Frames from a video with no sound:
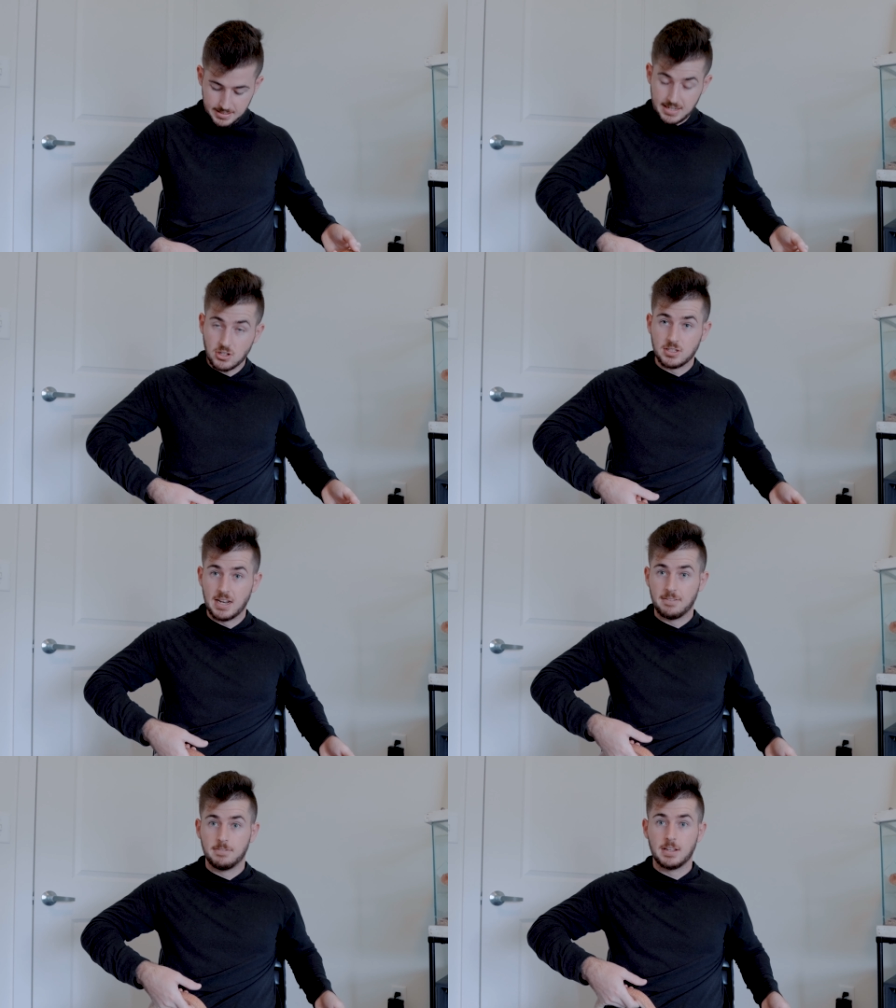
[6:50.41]
snakes are
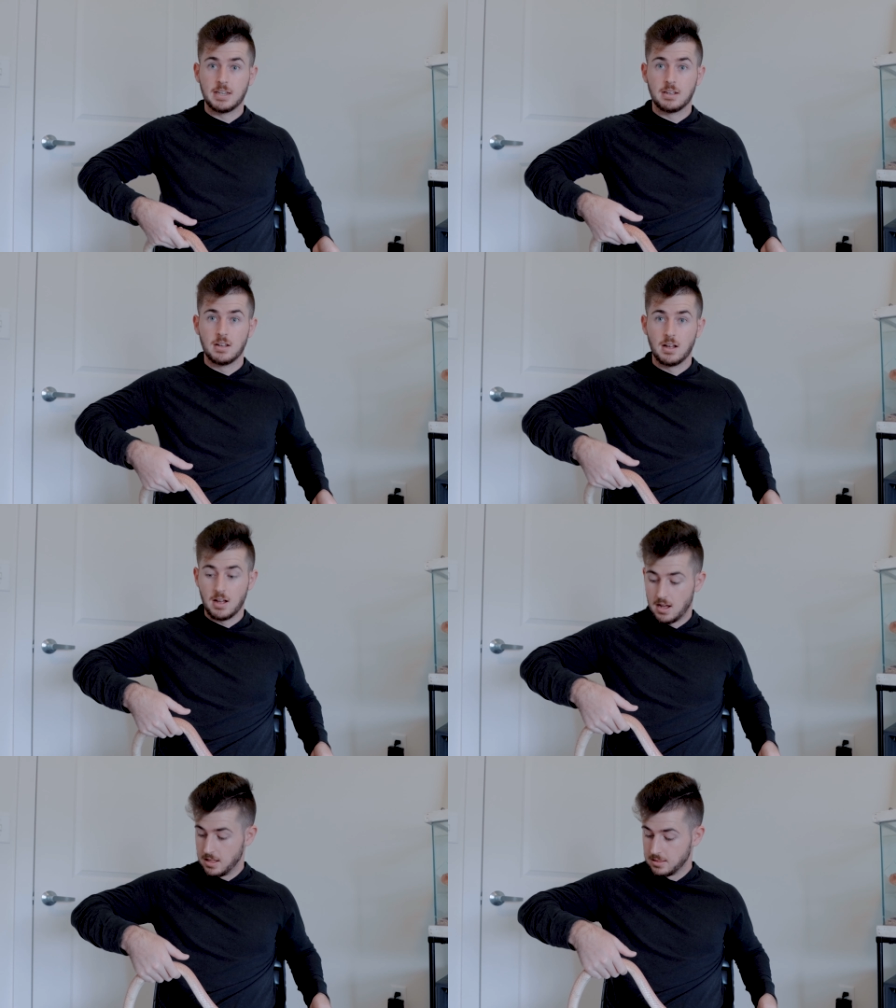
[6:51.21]
definitely
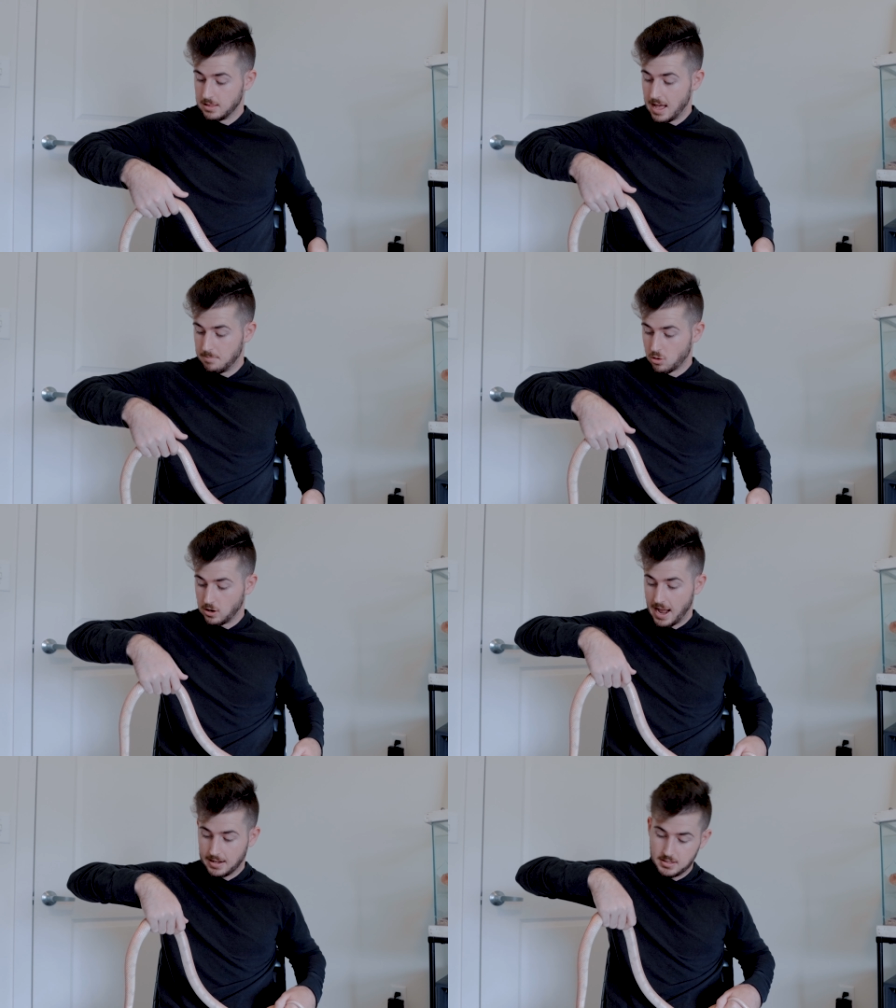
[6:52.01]
a lot
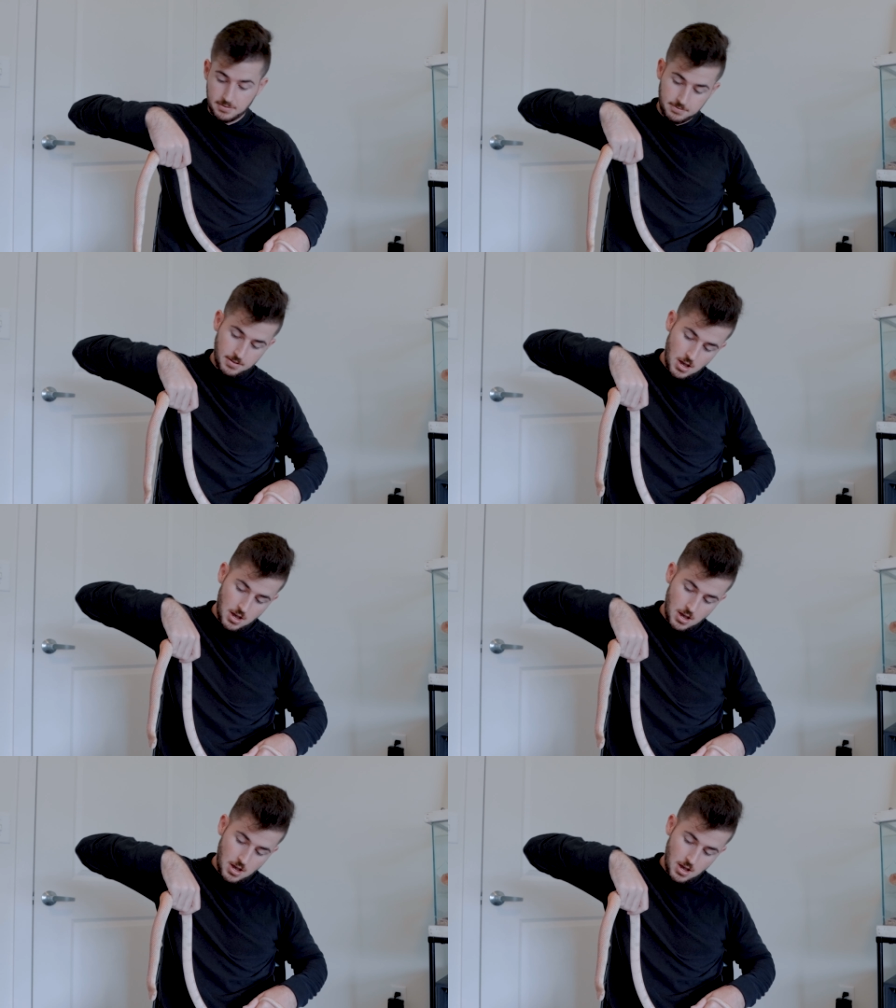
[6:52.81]
more active